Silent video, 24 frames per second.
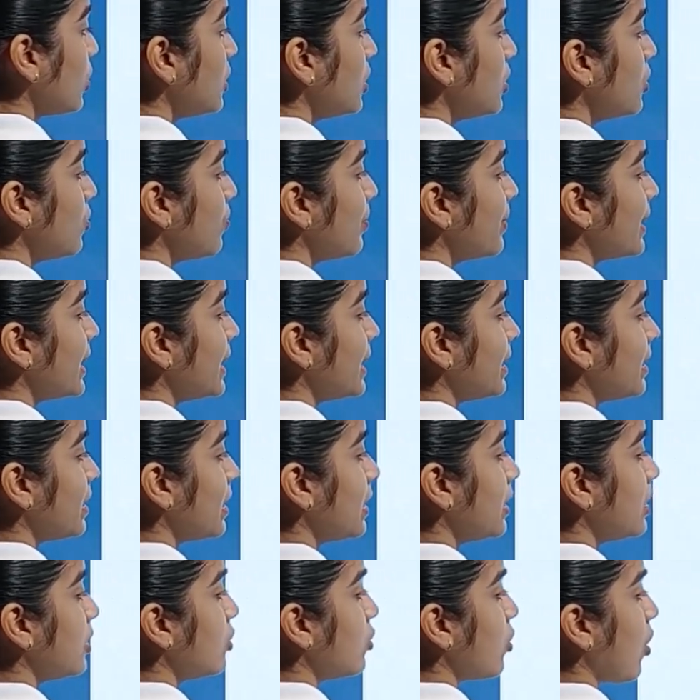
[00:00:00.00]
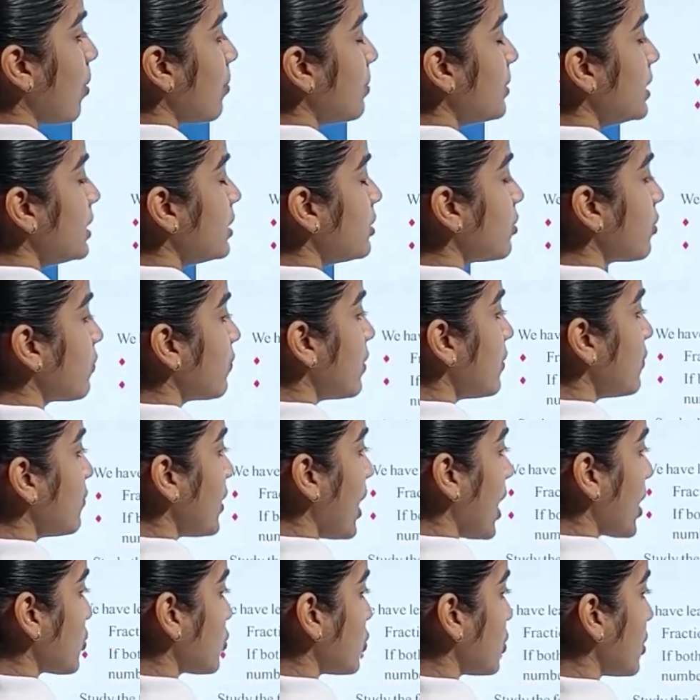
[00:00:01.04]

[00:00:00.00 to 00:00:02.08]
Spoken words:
numerator and denominator of a fraction